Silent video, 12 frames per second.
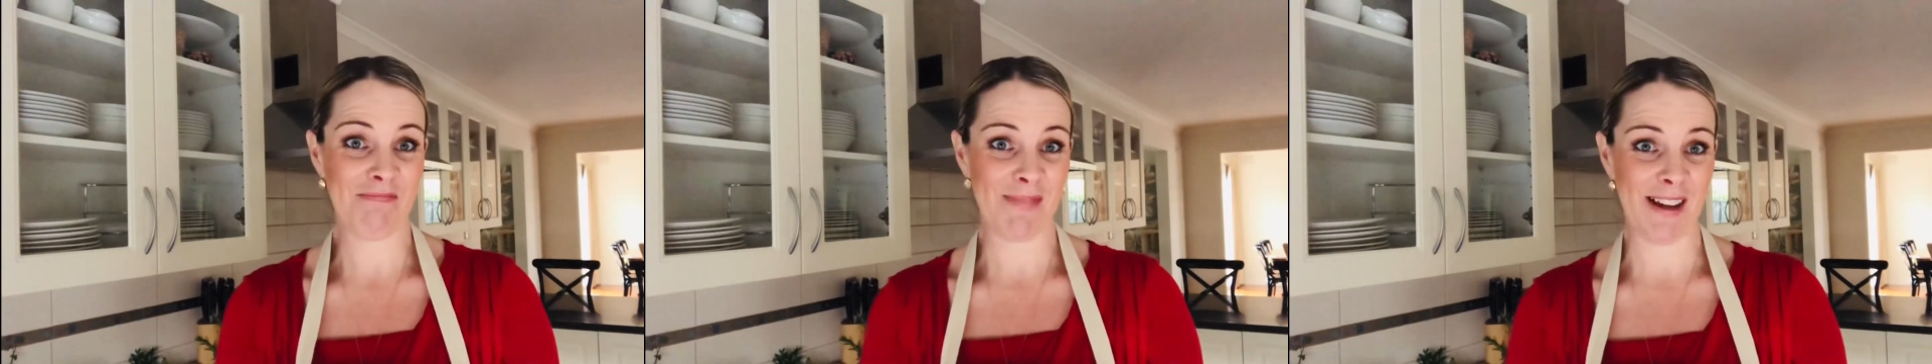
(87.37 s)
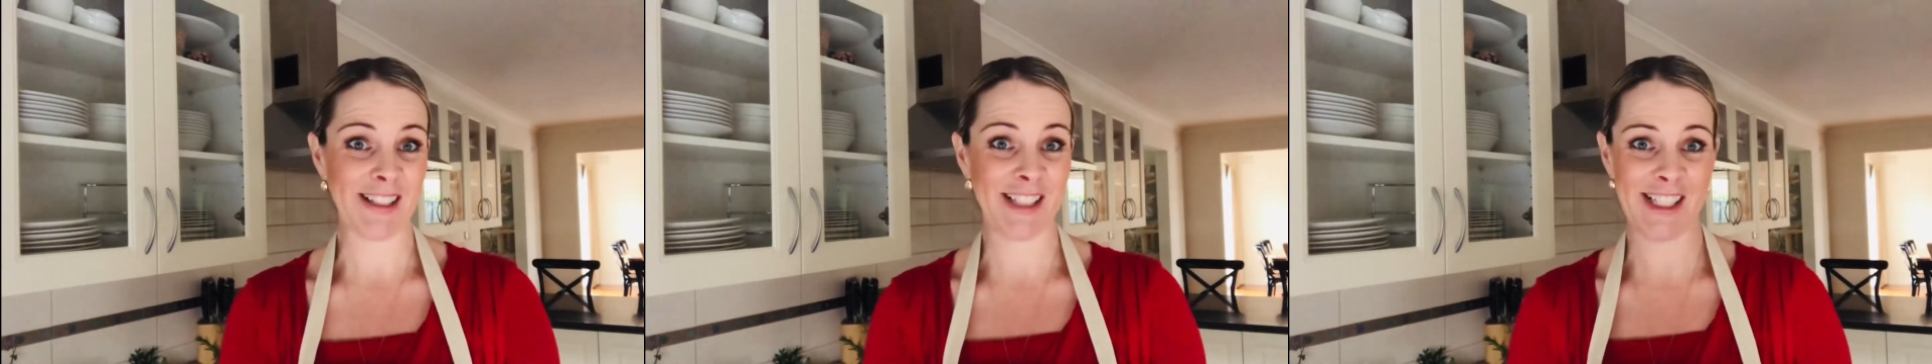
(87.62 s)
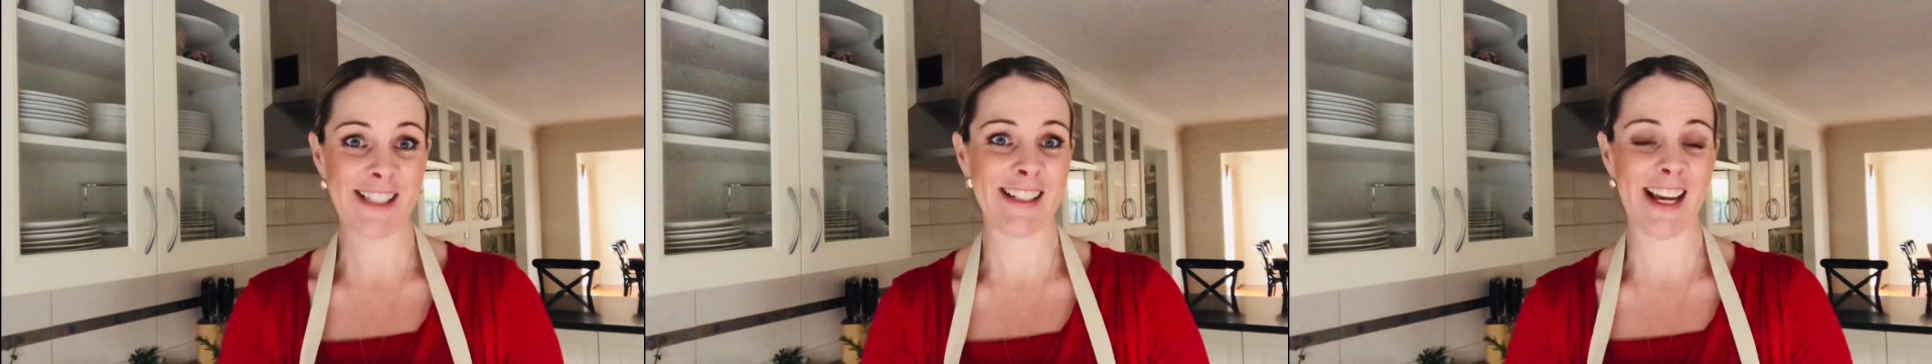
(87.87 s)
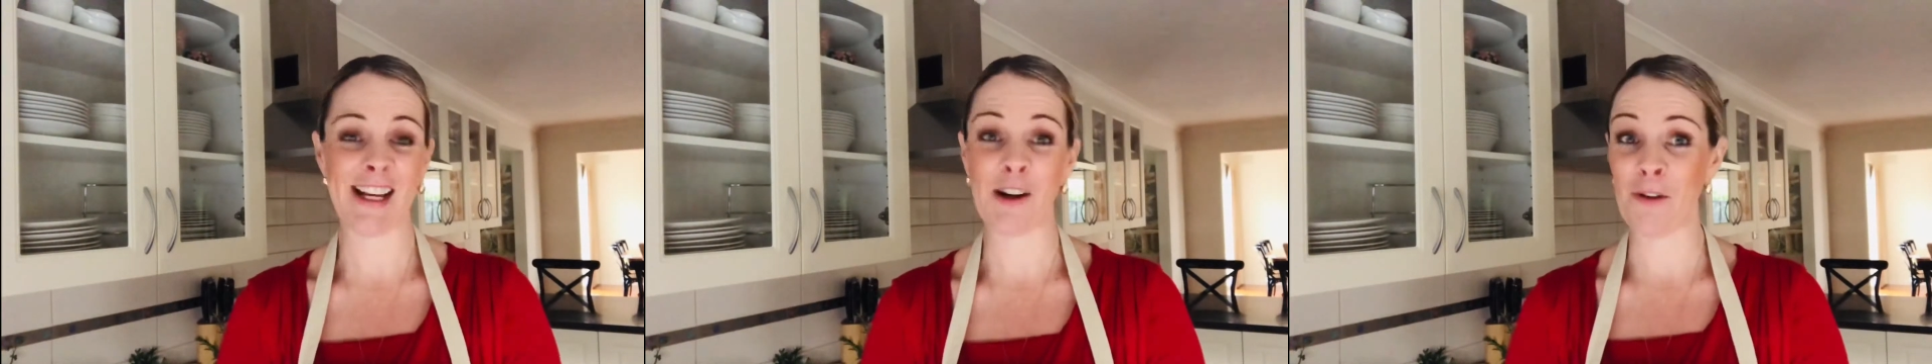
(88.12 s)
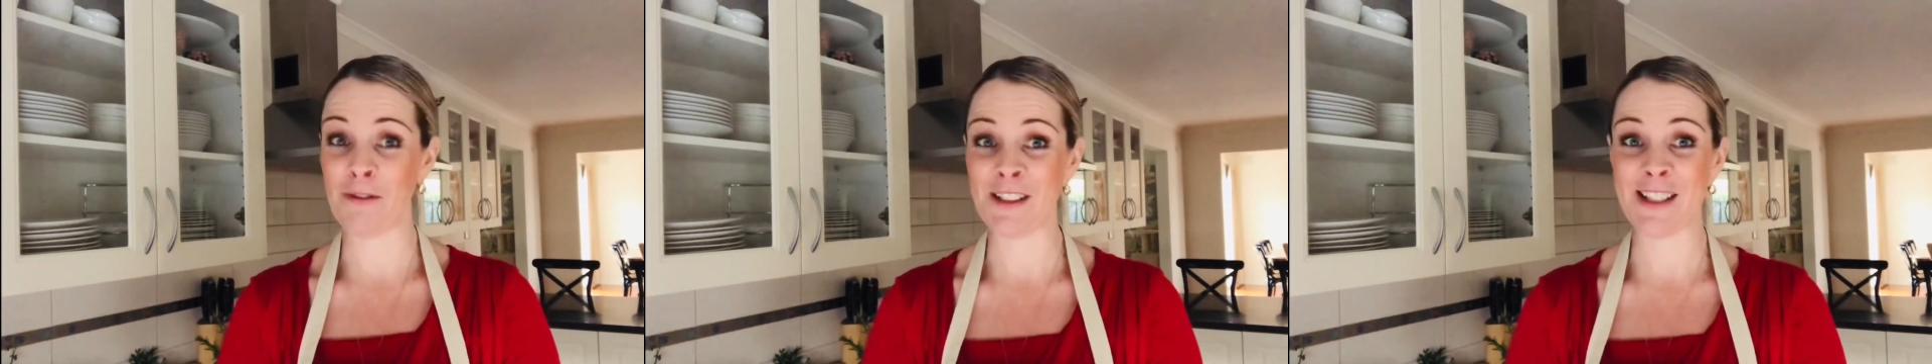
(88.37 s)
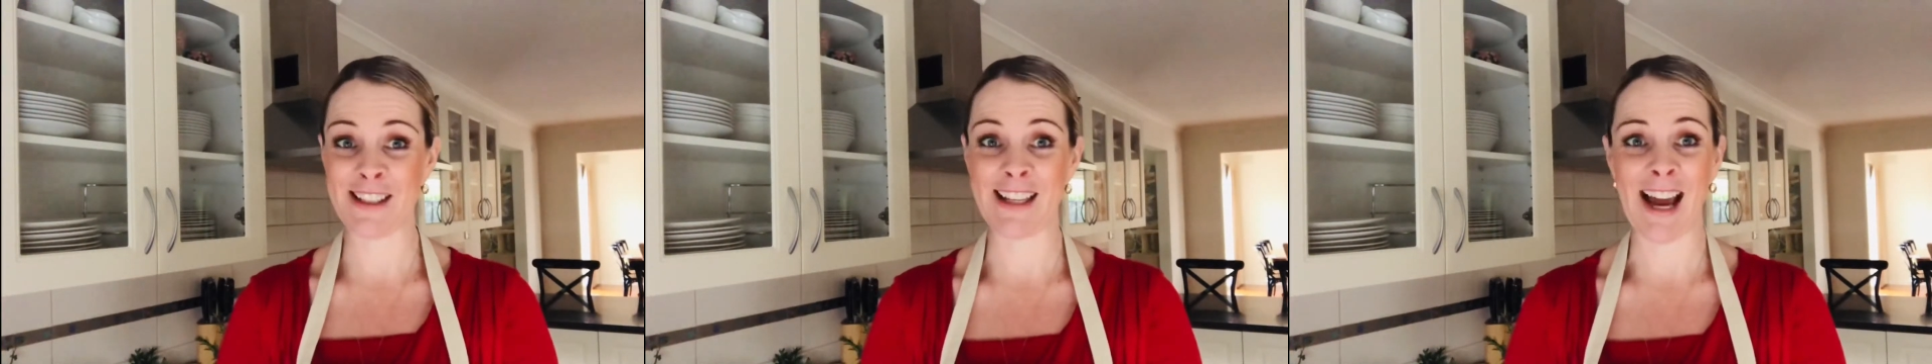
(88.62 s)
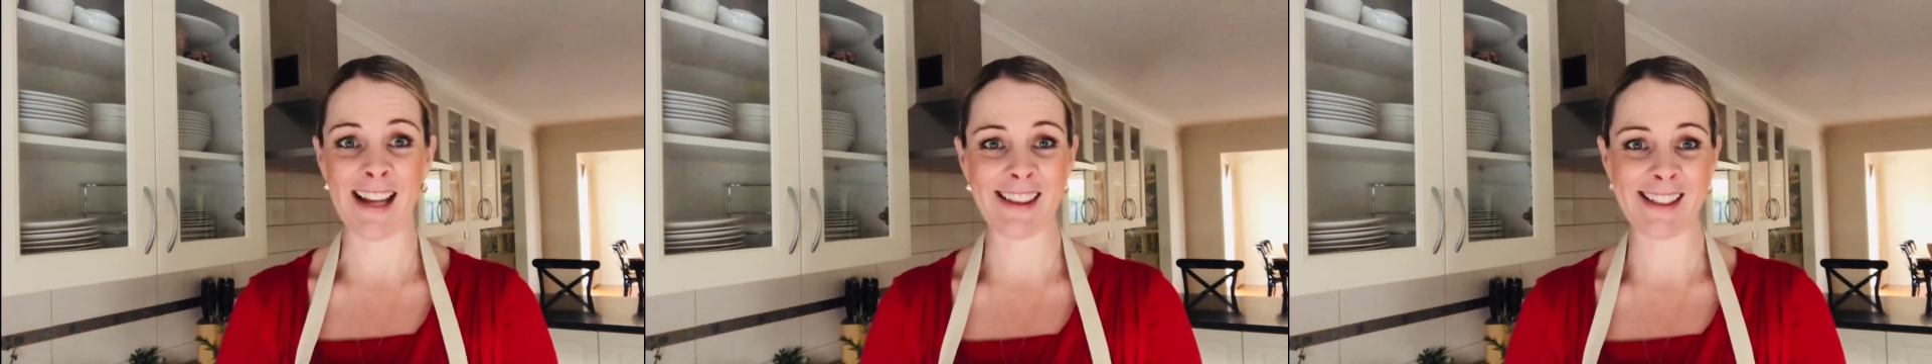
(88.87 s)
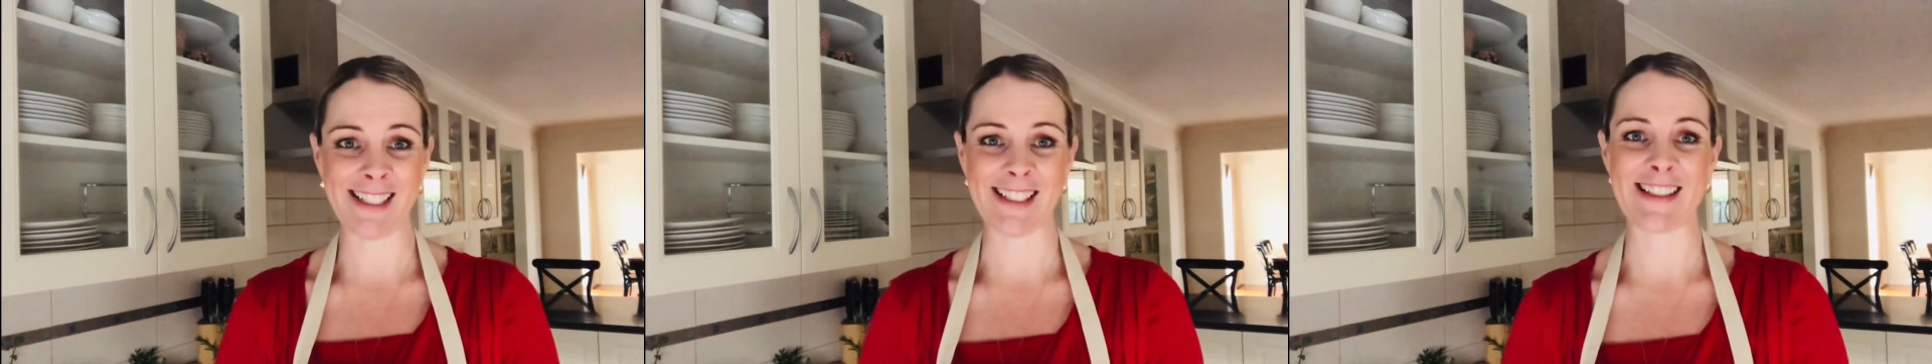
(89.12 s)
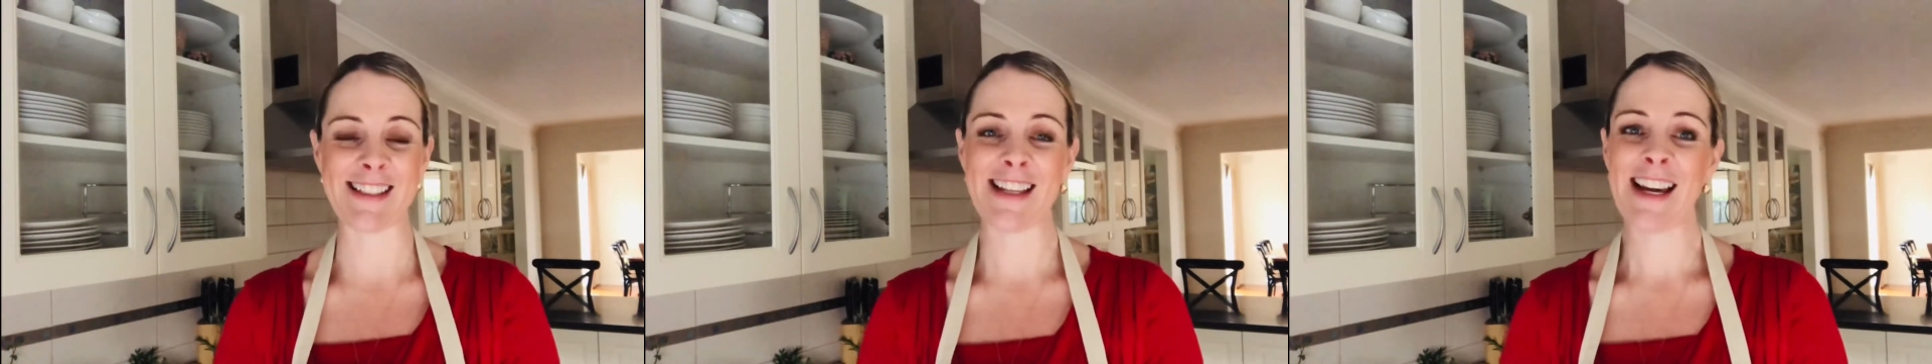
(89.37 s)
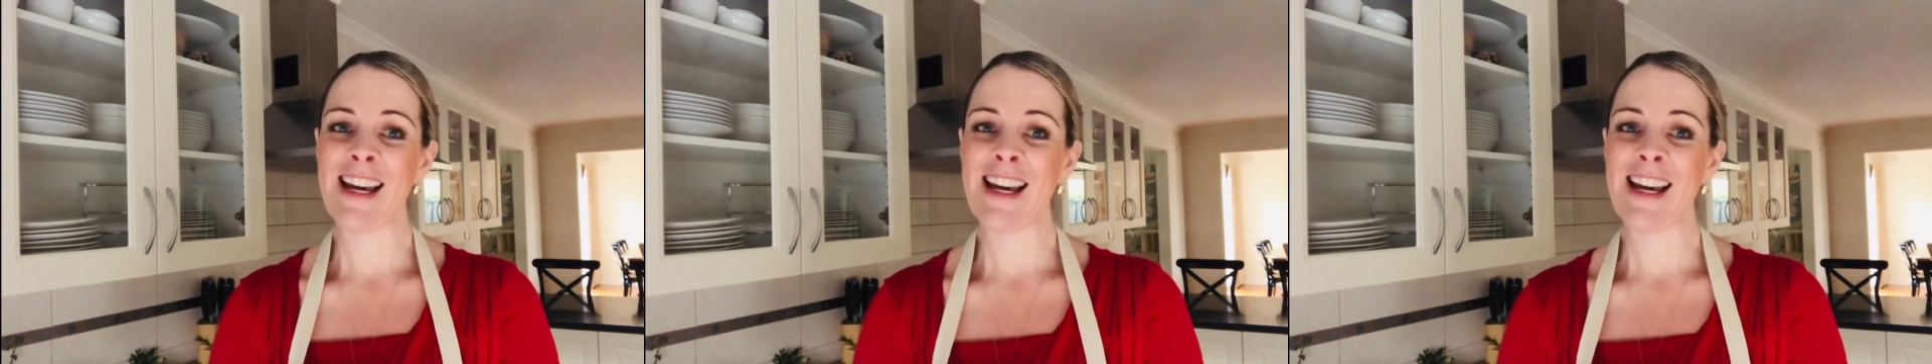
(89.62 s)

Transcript: a cheesecake, often to the athletes.